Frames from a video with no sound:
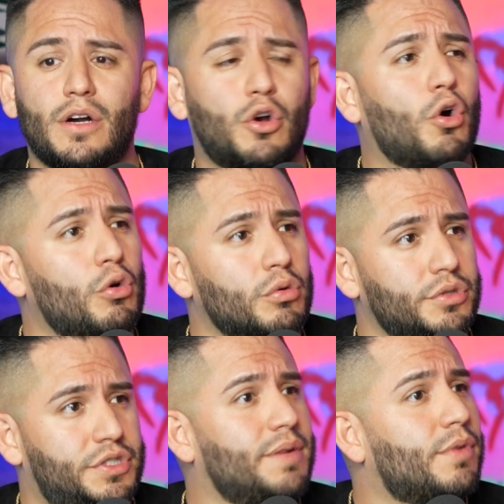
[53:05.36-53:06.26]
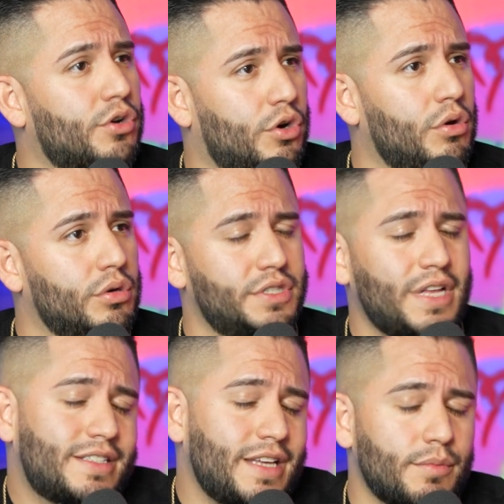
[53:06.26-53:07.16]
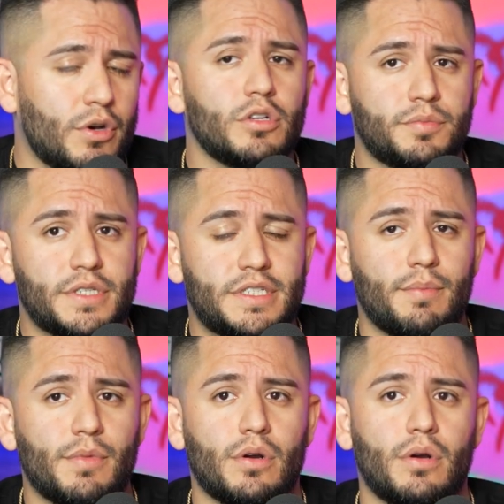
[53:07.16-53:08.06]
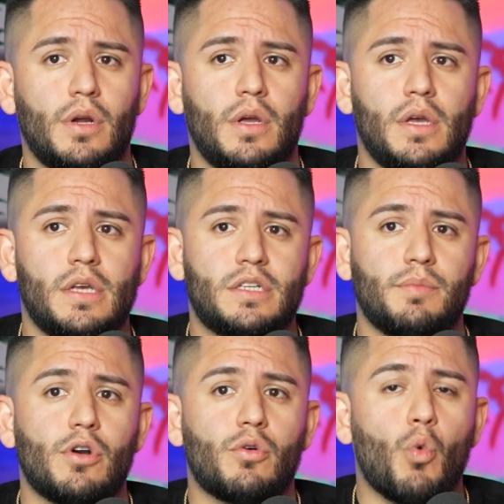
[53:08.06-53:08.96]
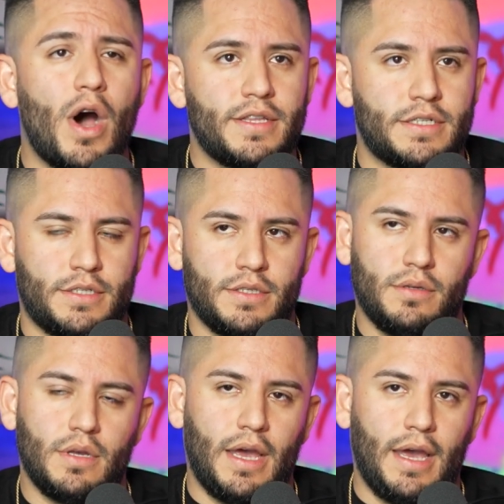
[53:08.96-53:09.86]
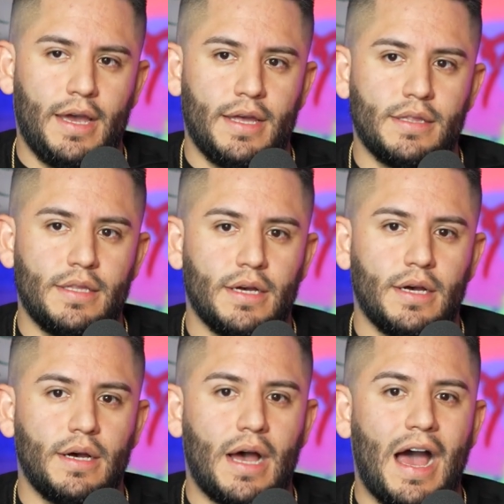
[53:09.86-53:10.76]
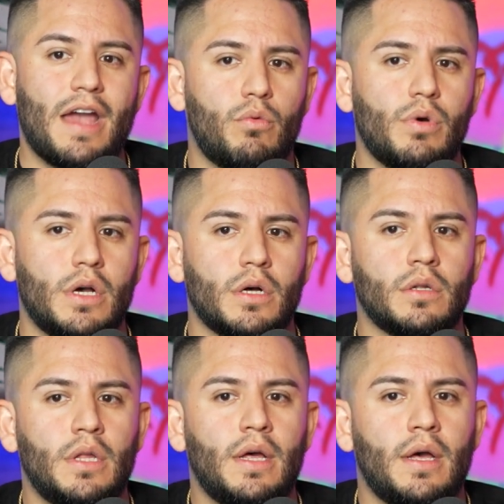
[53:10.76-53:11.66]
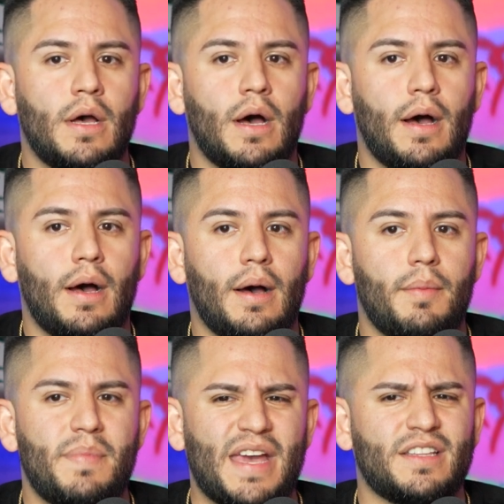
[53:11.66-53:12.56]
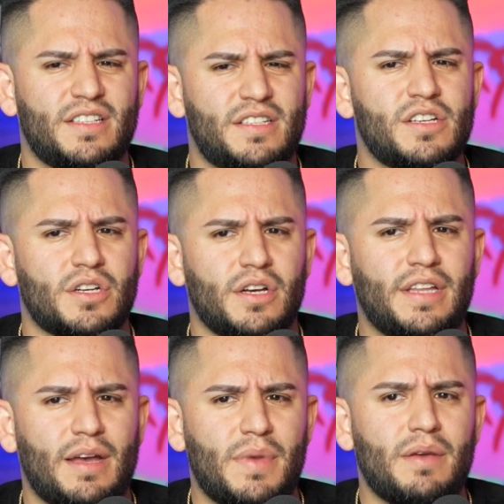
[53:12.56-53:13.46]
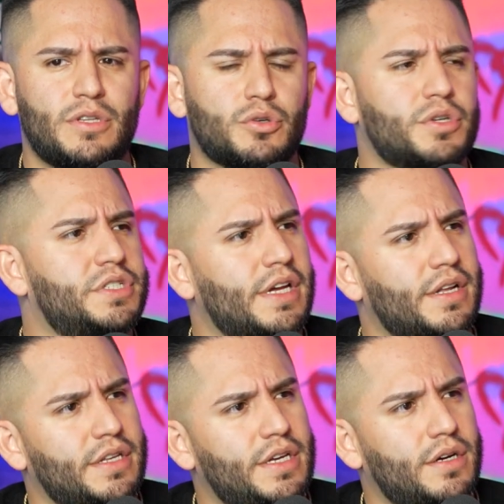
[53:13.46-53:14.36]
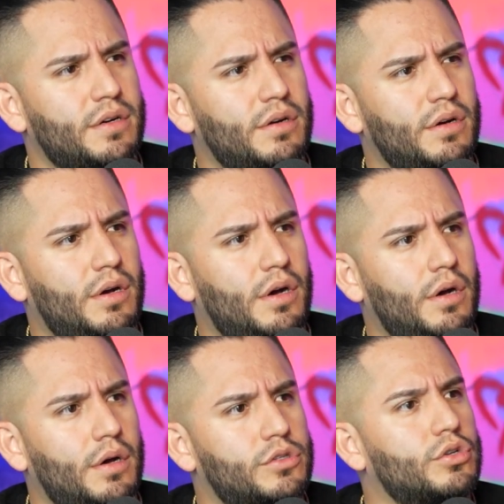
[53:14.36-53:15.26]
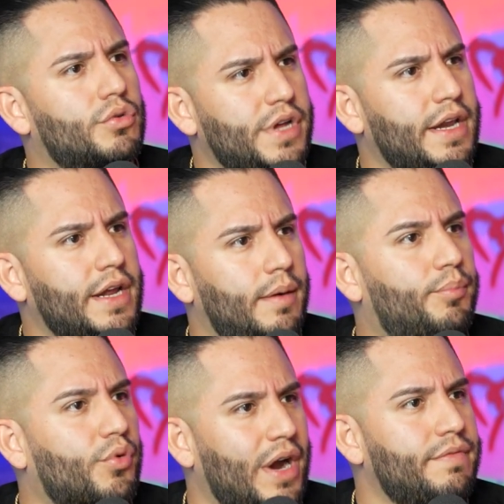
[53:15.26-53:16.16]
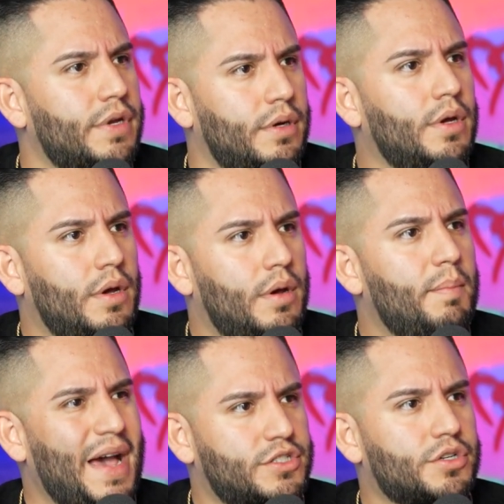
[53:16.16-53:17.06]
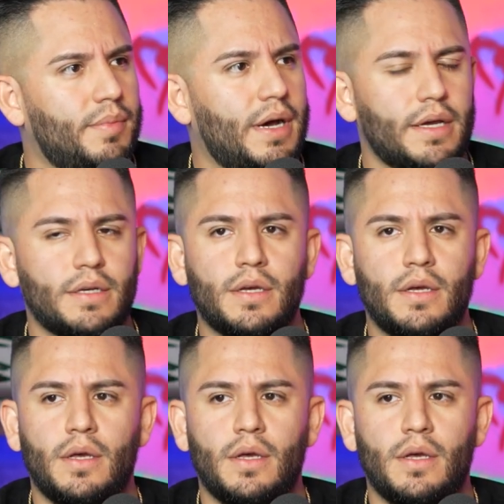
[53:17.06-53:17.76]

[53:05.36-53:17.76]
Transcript: goals, similar goals, not same goals, but similar wants. Mm-hmm. And I will make a decision on that maybe towards the end of the year to creating a private mastermind.